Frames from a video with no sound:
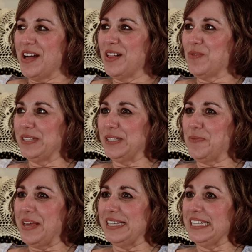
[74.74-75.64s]
Well, what's
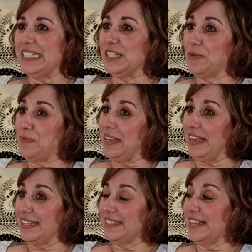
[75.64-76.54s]
amazing to
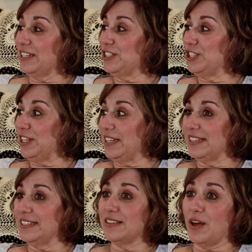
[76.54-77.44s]
me is that she
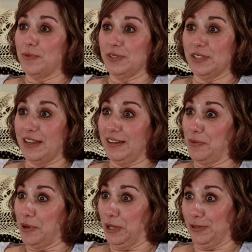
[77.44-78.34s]
is almost
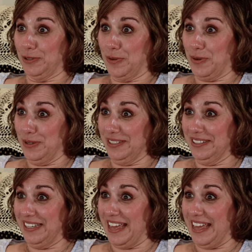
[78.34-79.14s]
91 years old.